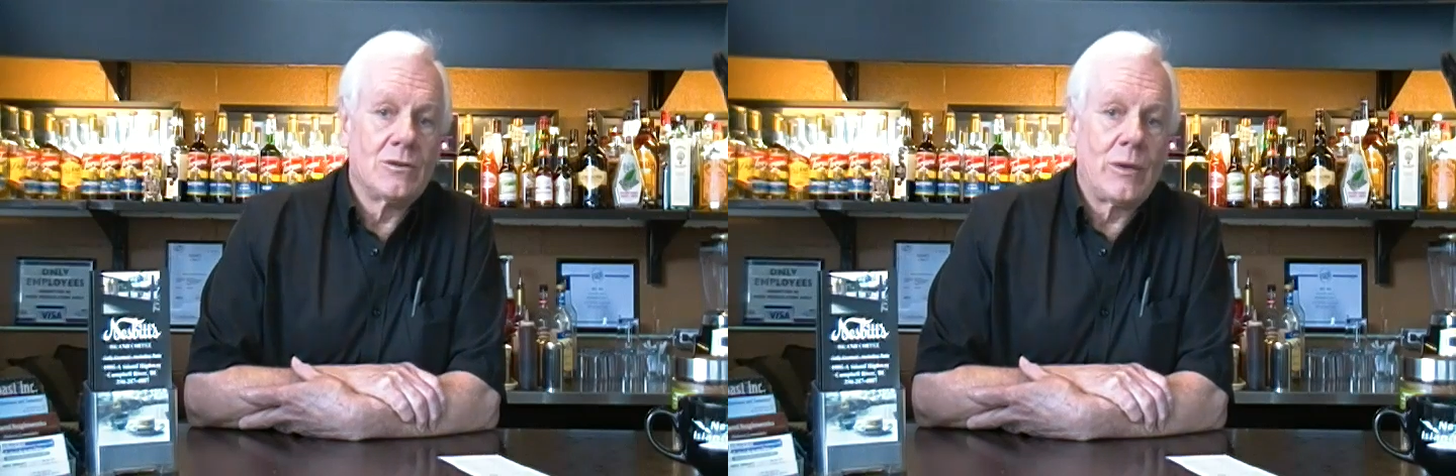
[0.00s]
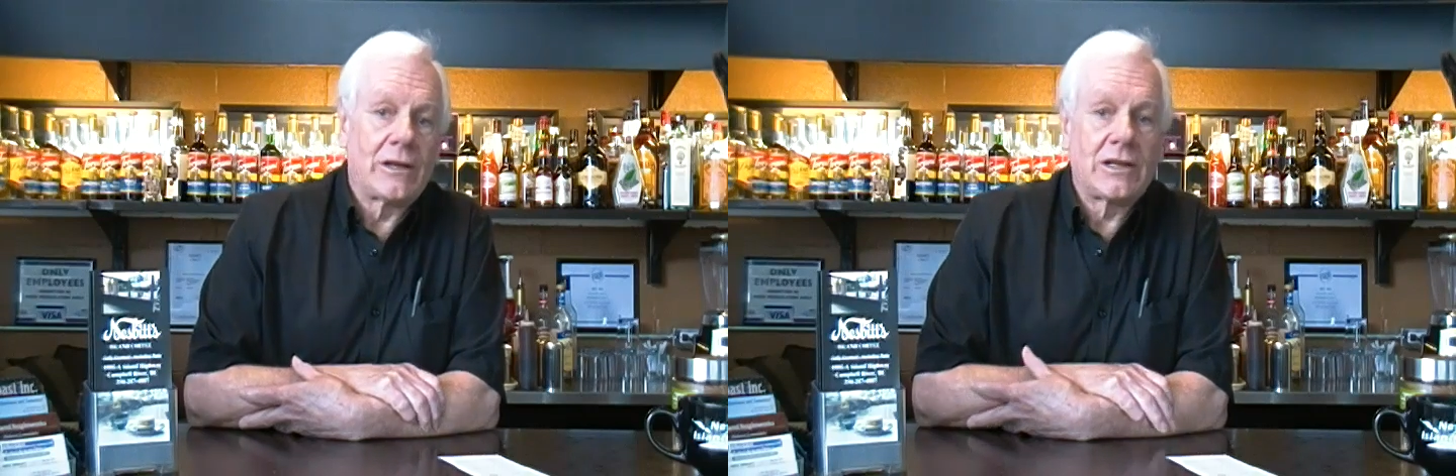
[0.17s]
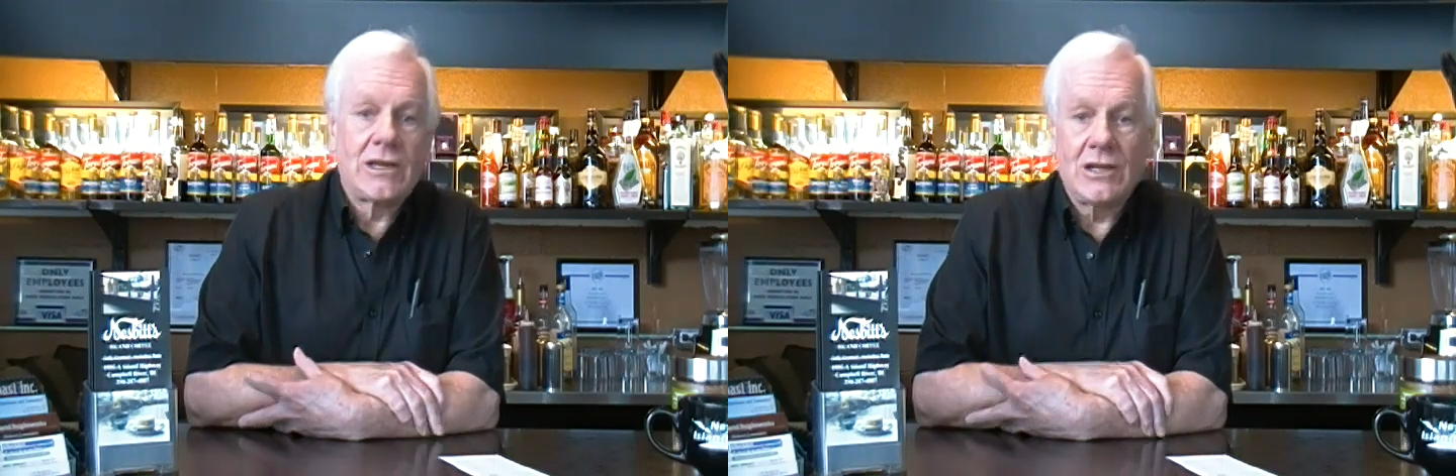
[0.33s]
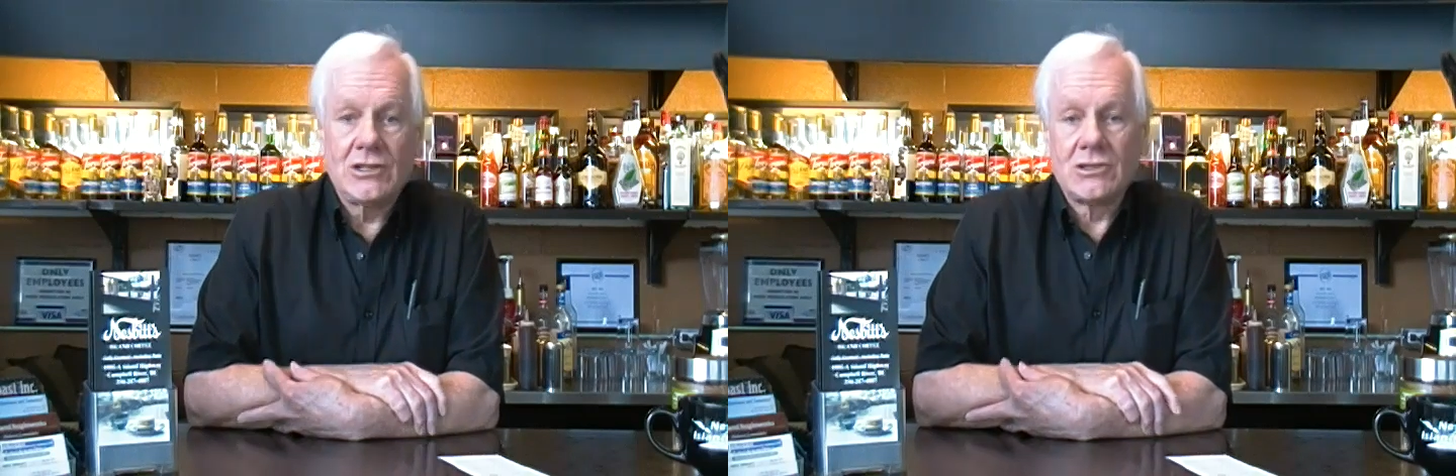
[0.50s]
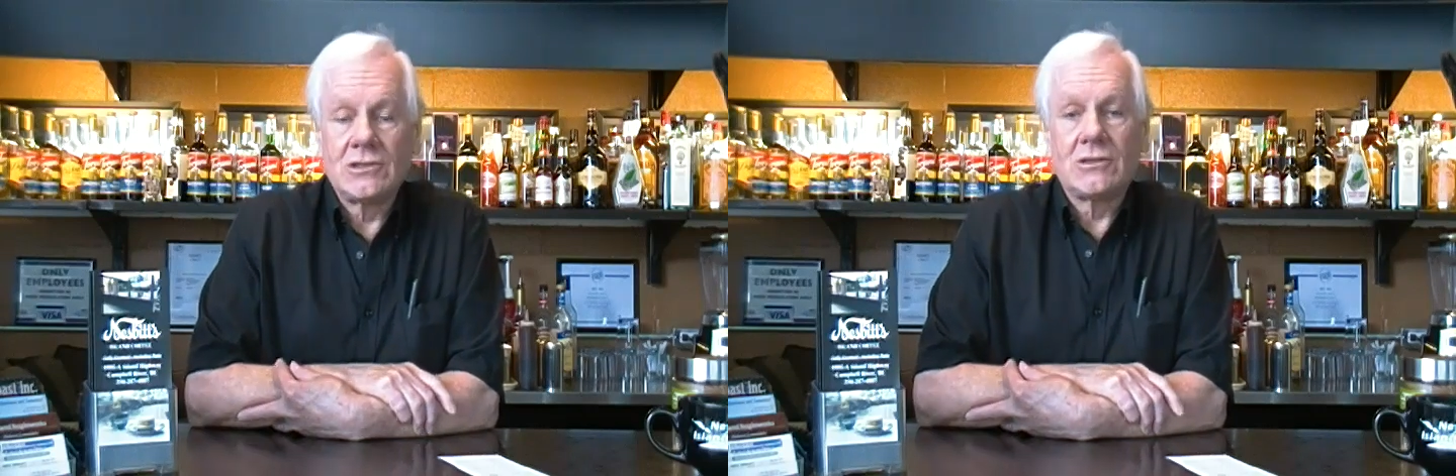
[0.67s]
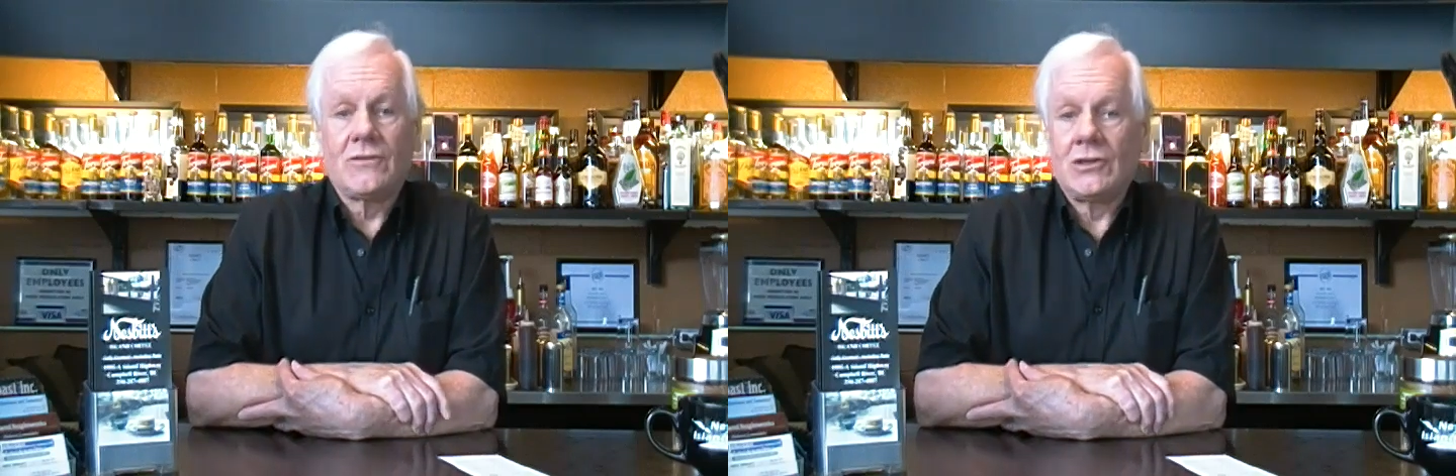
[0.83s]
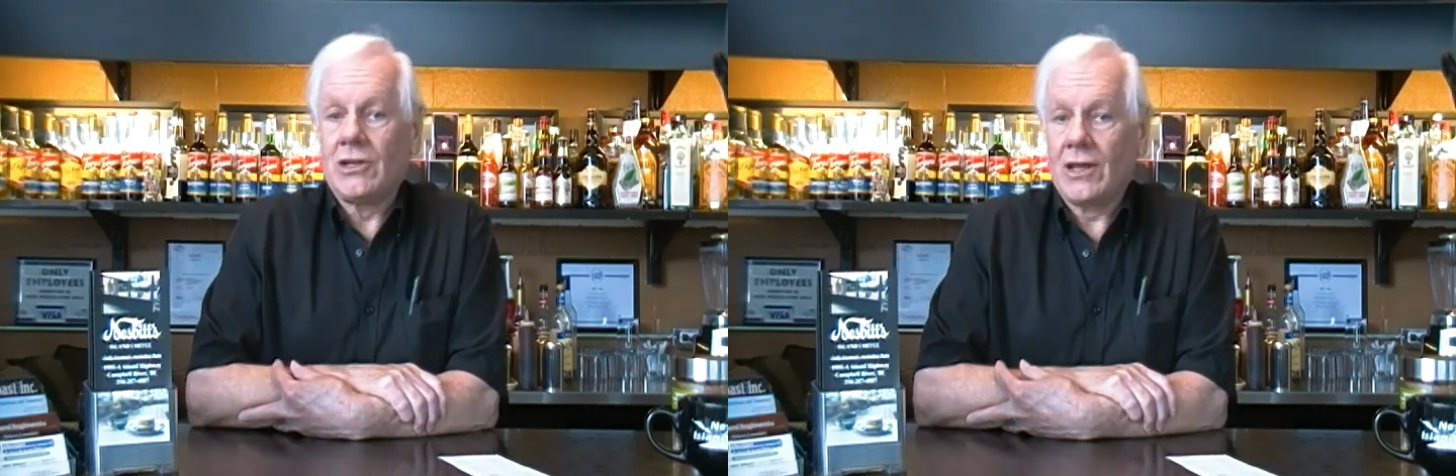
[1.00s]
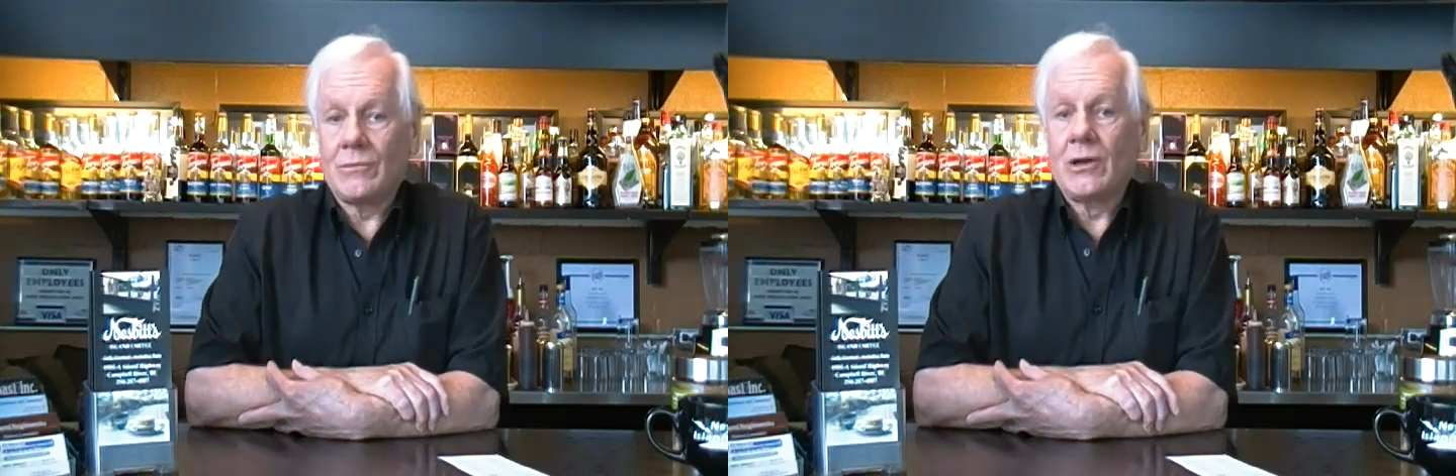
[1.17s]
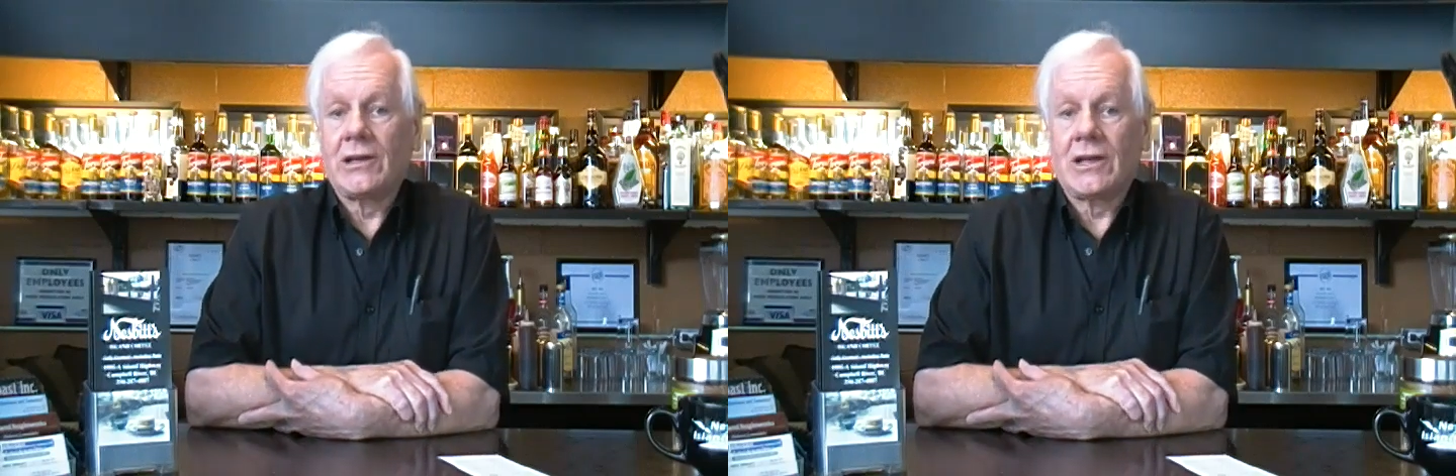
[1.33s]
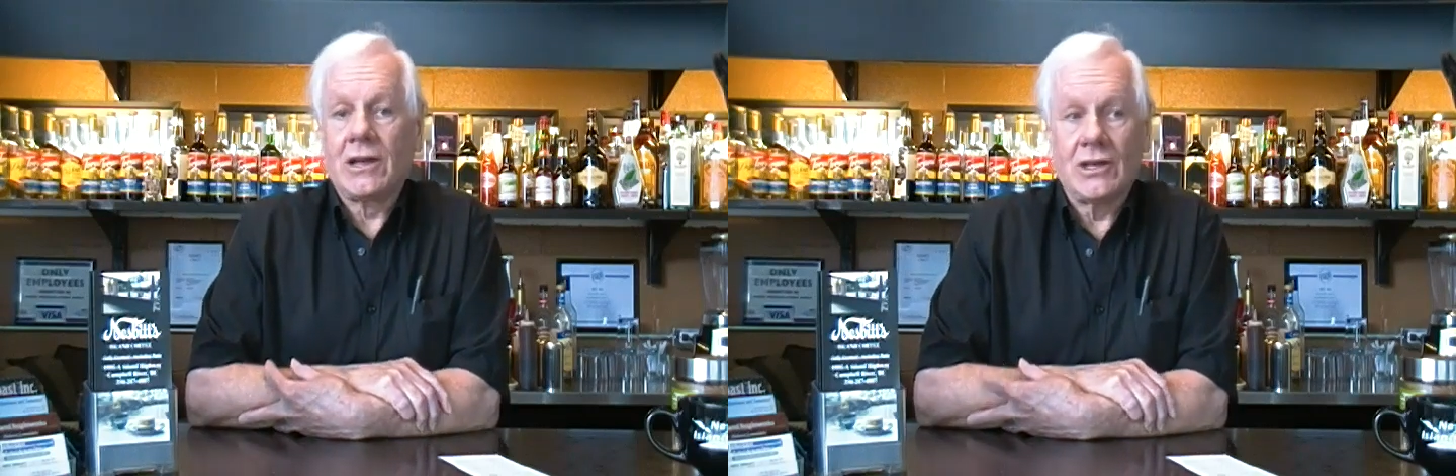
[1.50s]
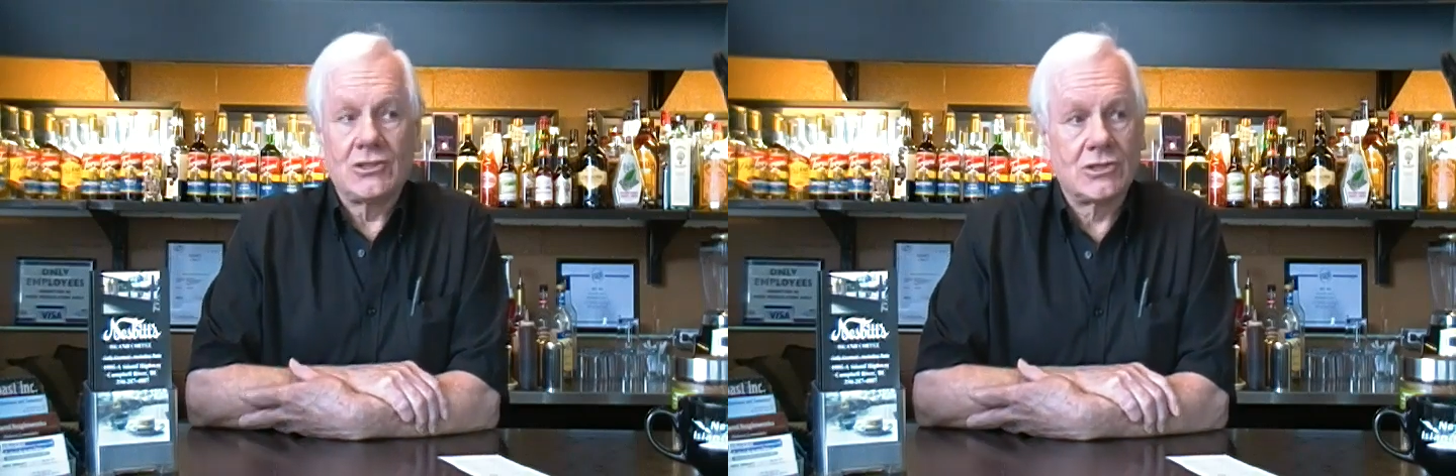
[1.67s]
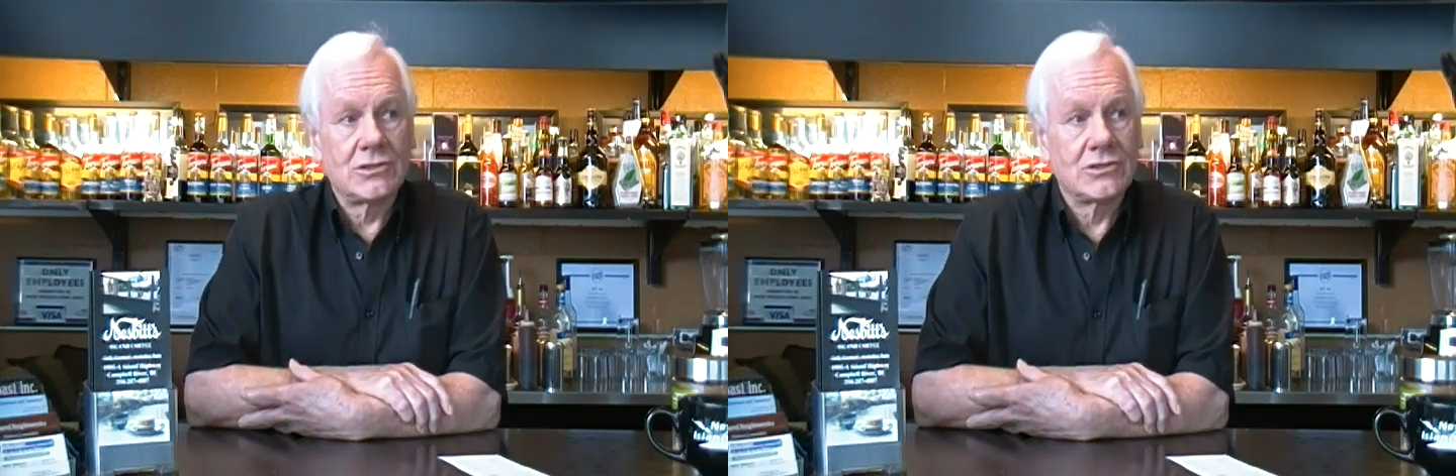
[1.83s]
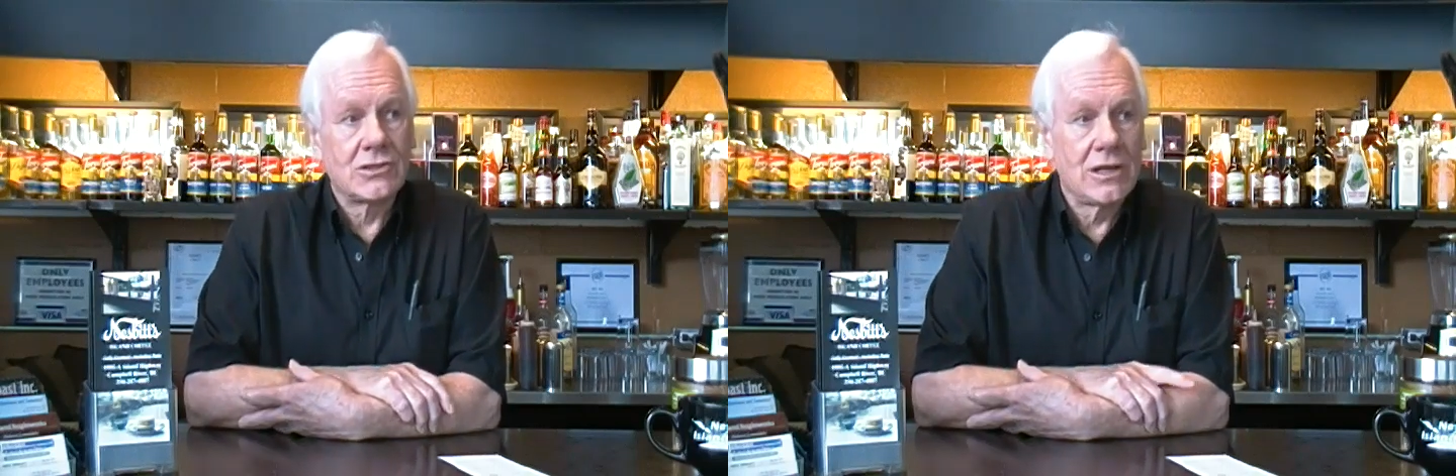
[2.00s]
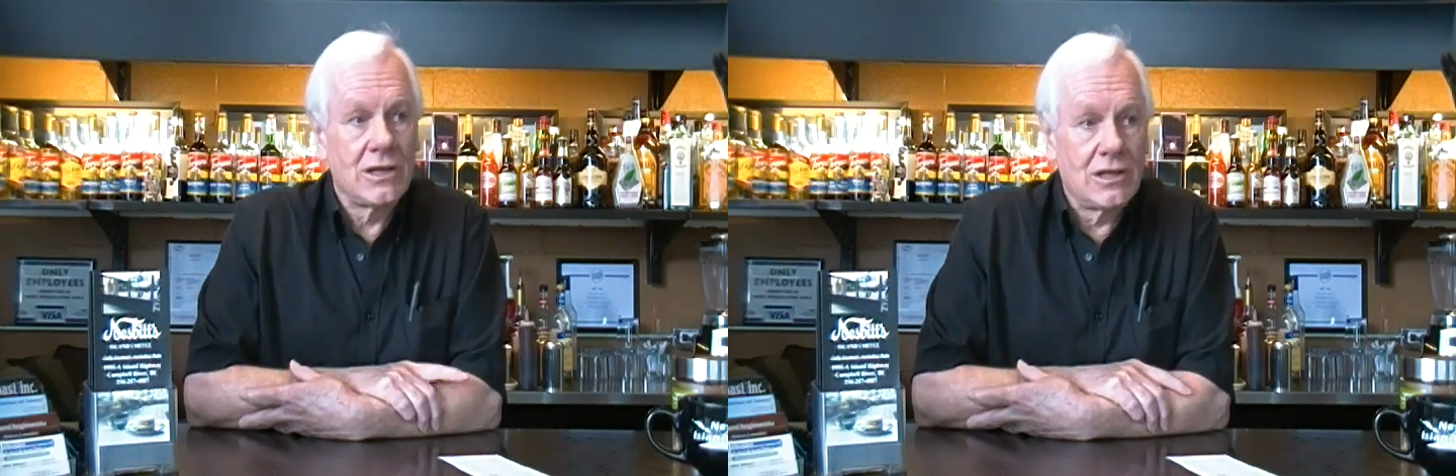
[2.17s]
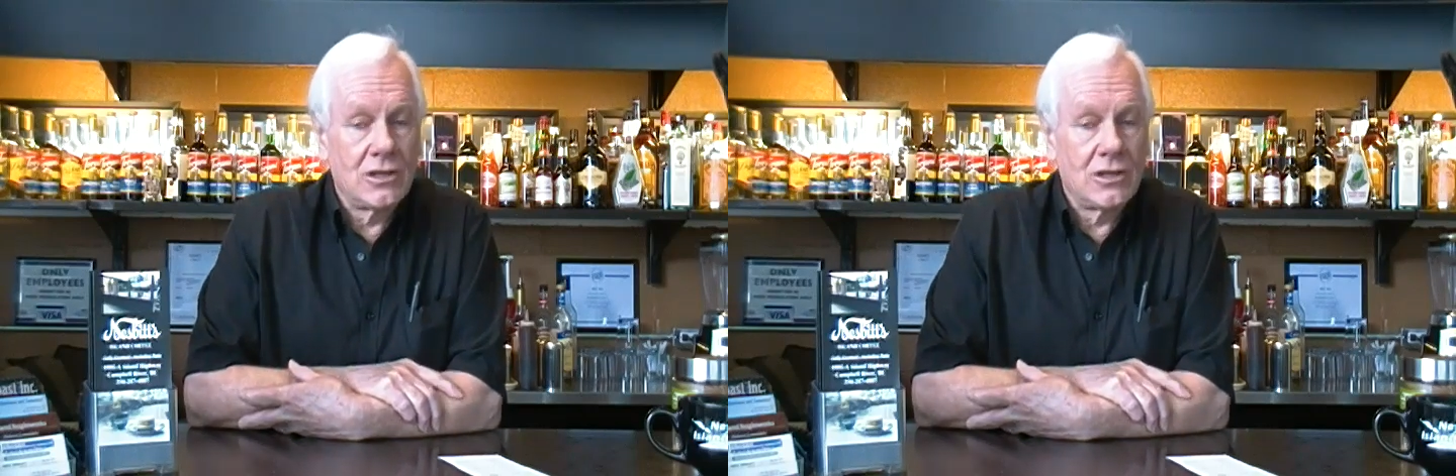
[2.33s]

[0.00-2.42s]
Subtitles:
your medications, if you take medications,